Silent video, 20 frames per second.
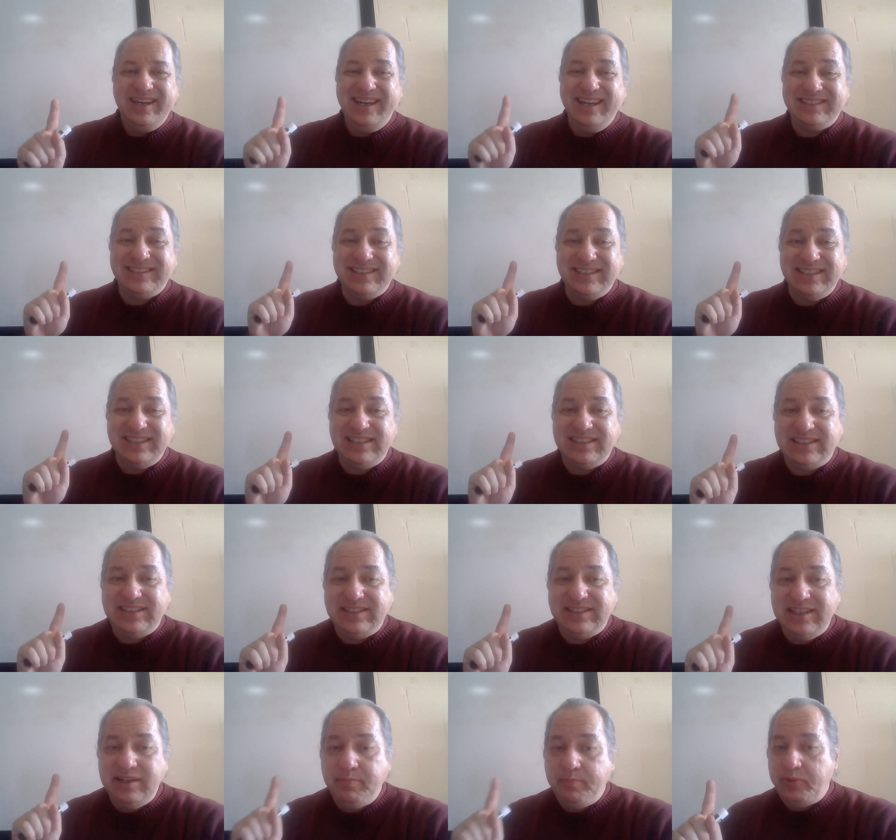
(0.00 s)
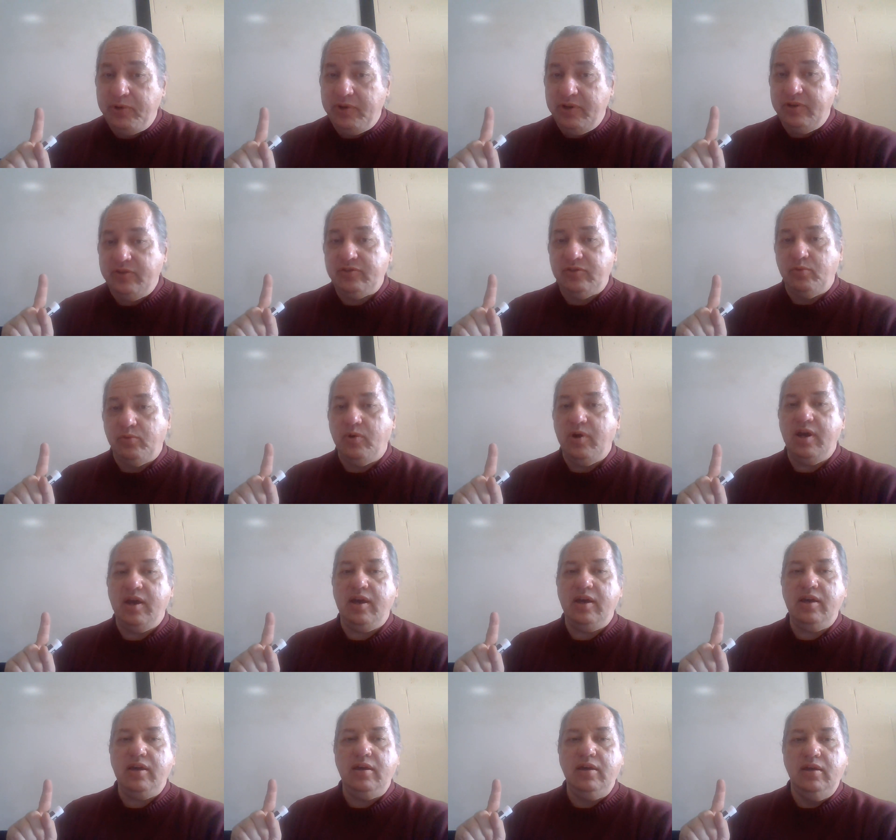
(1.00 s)
It's the simplest
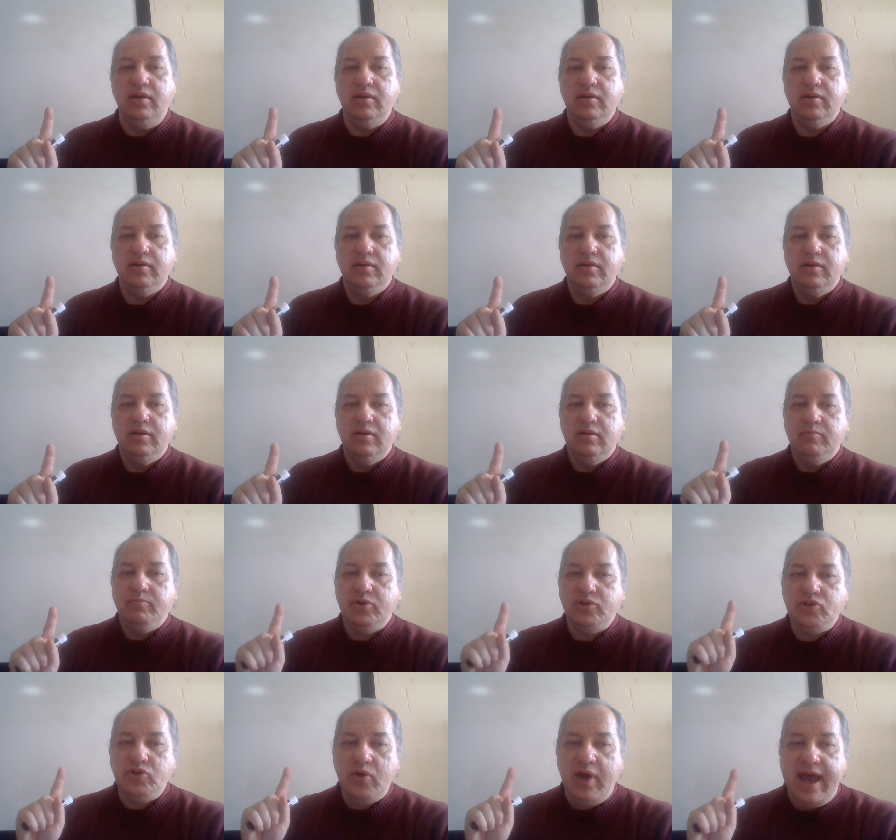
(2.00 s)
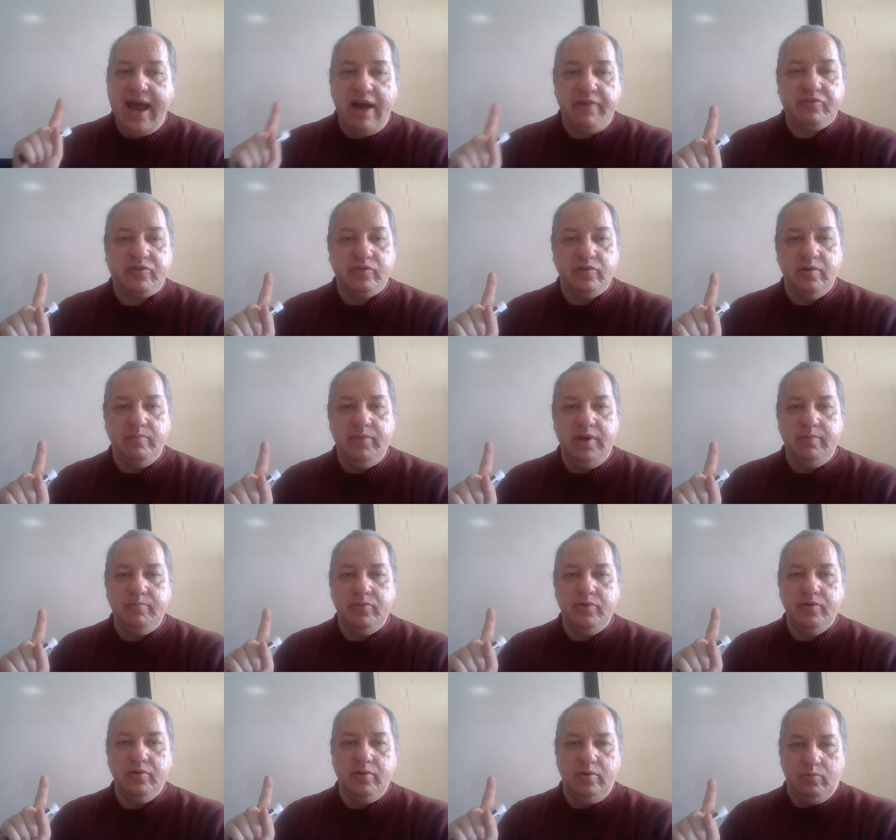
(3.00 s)
way, but you have to
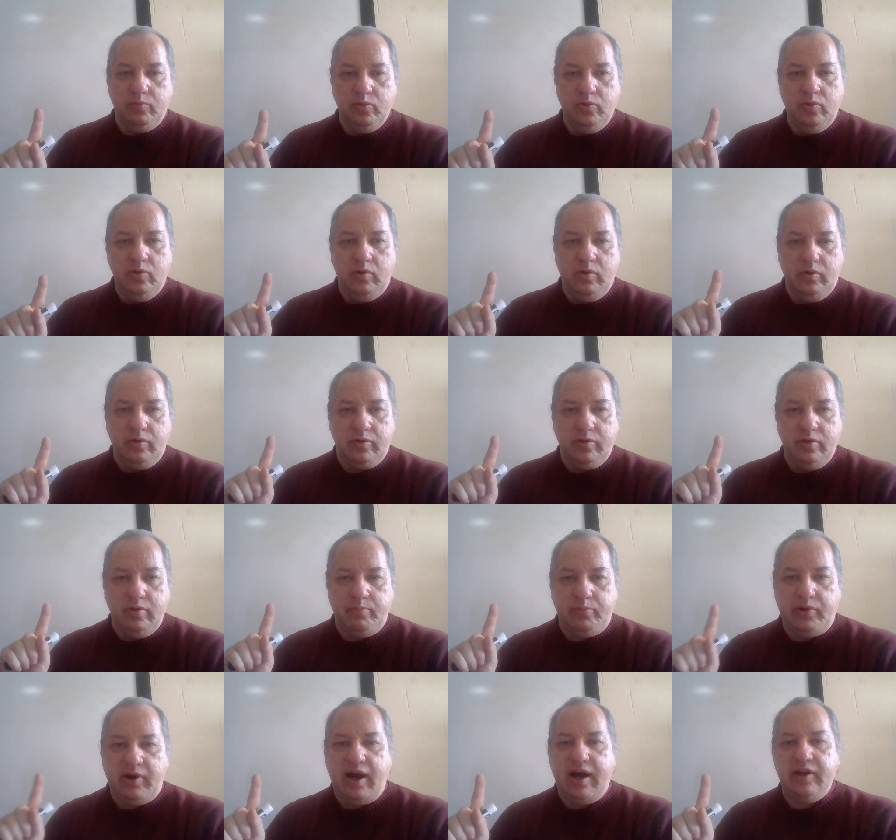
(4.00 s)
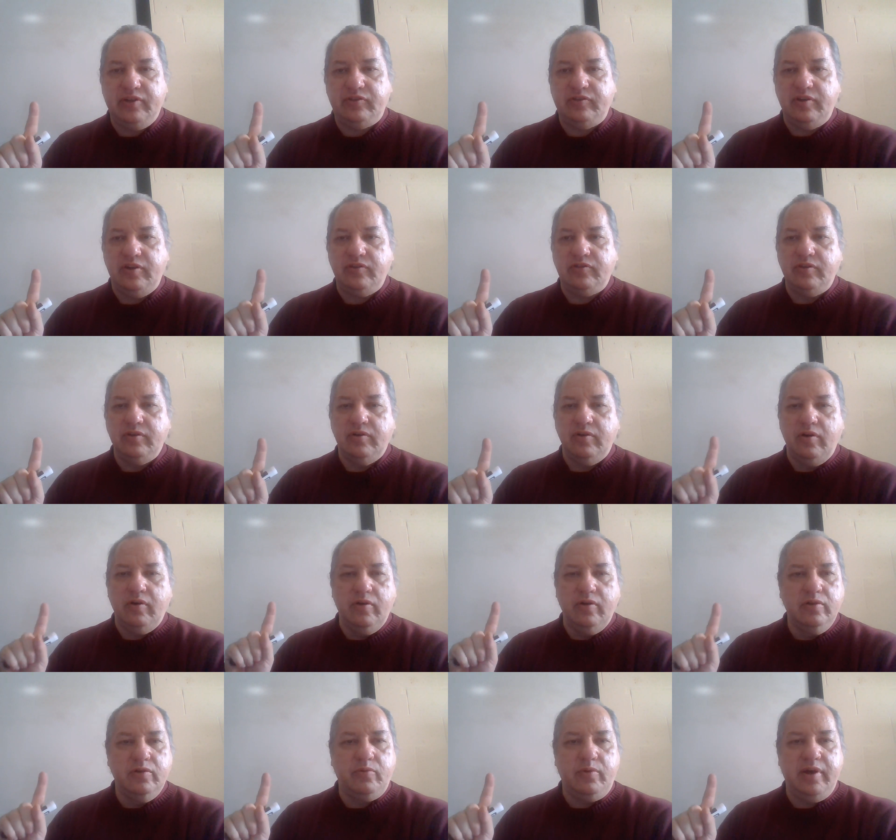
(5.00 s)
remember the rule or the process. There
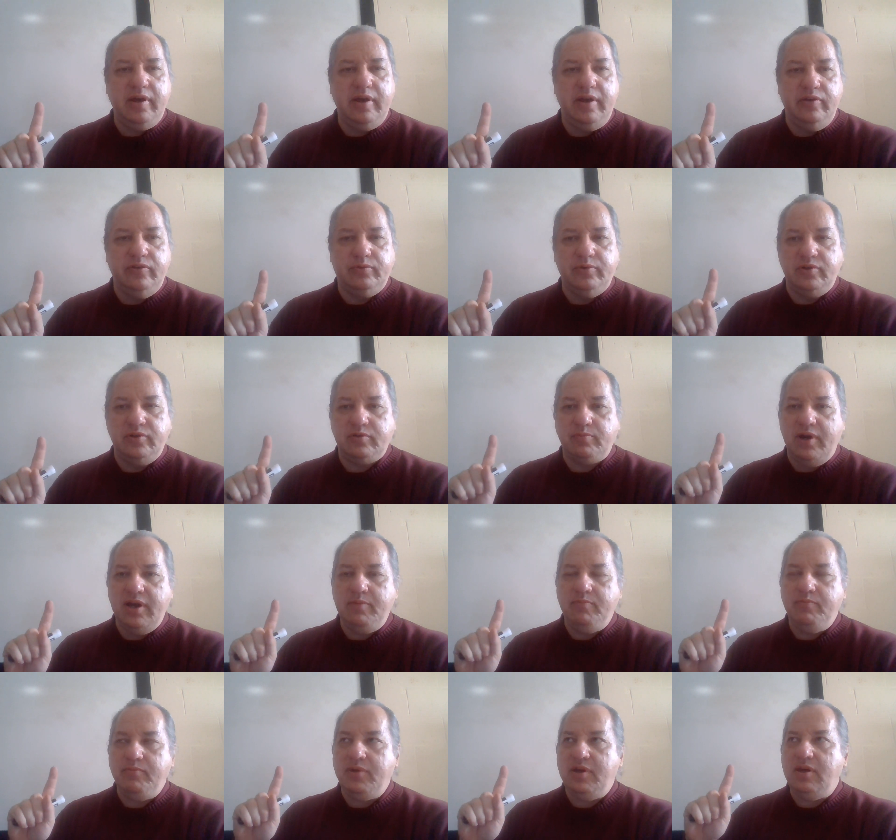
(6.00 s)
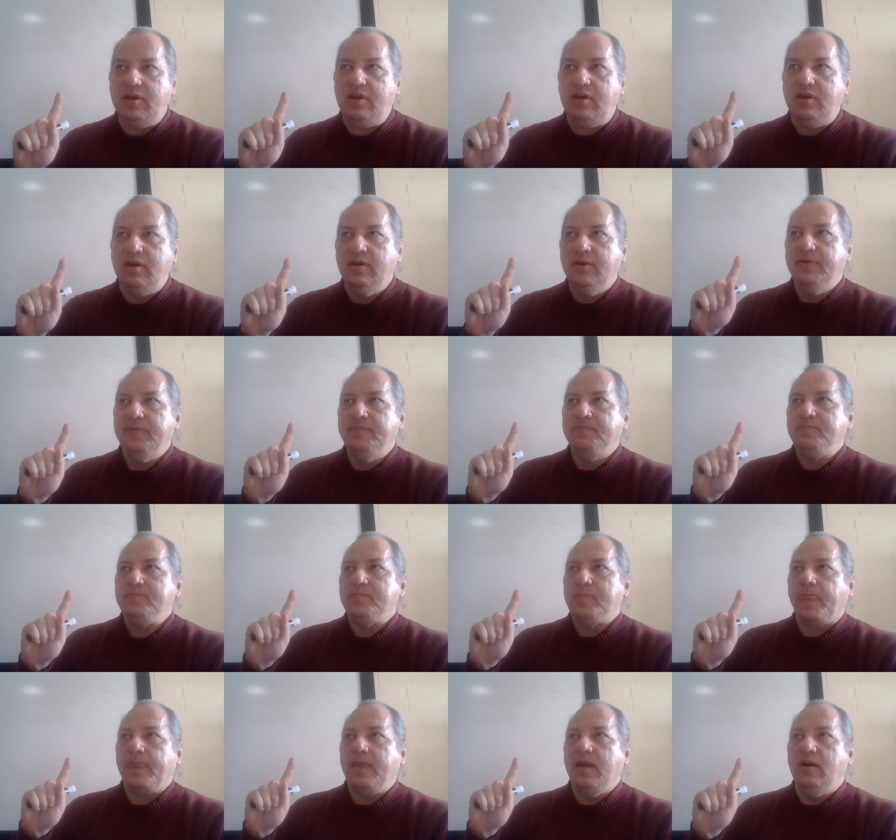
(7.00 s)
are other ways which might be
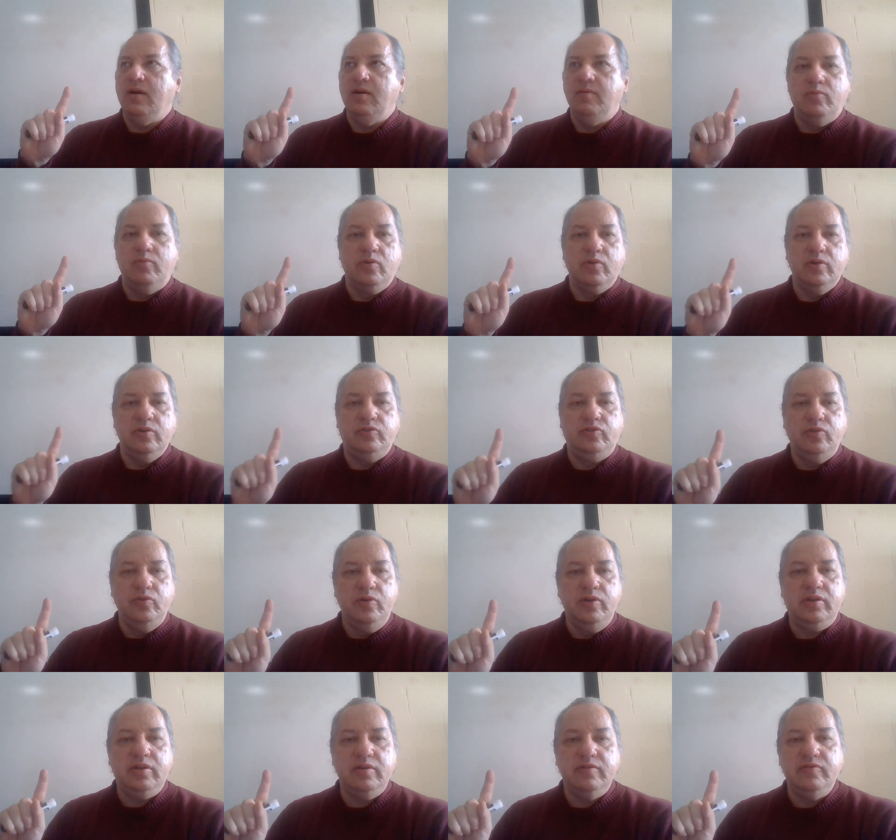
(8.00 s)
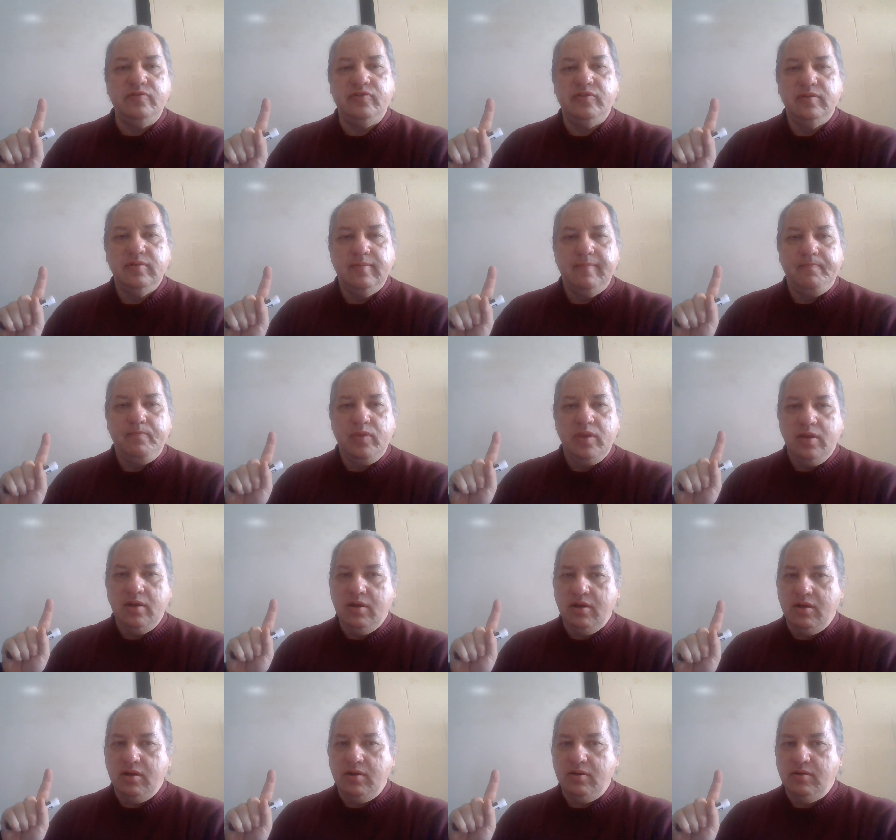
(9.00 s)
more intuitive,
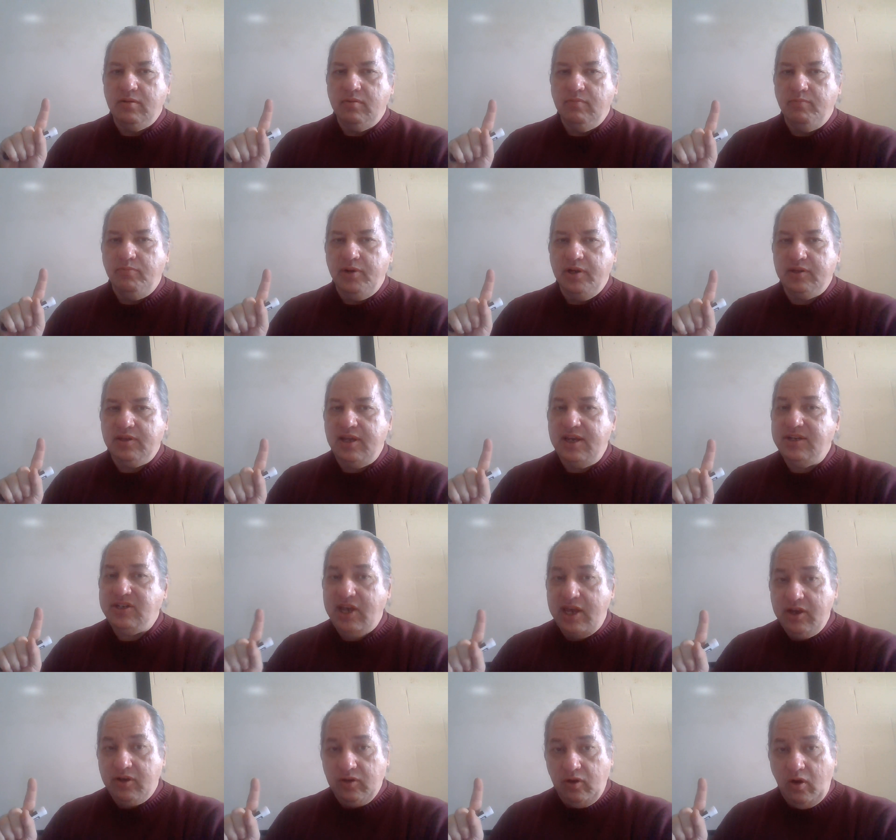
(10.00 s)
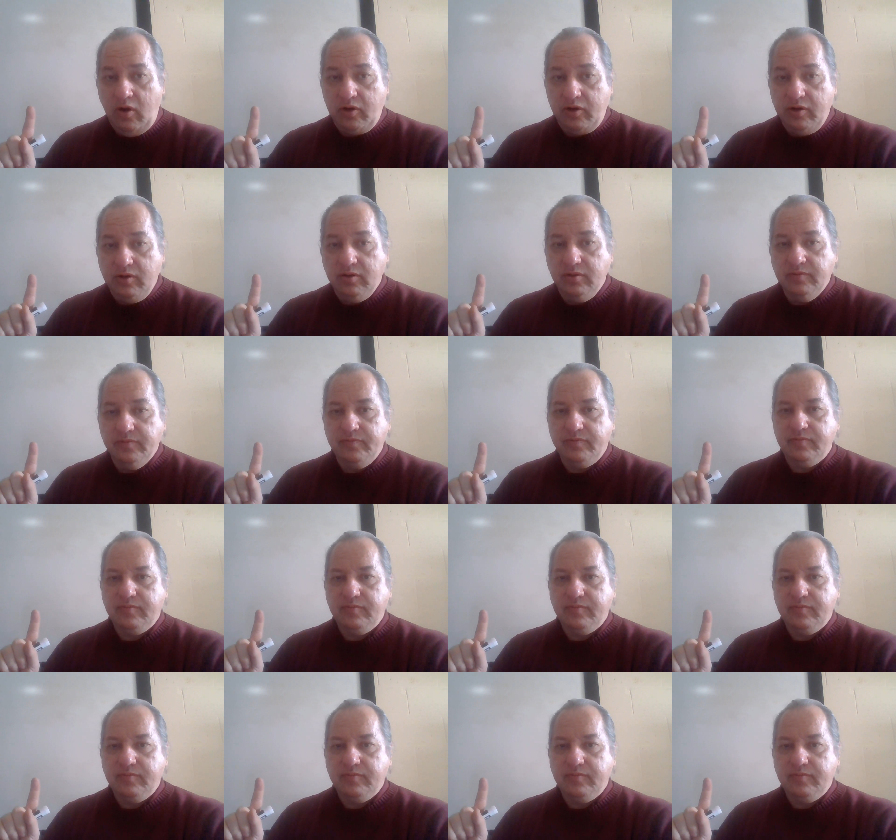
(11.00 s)
but they take longer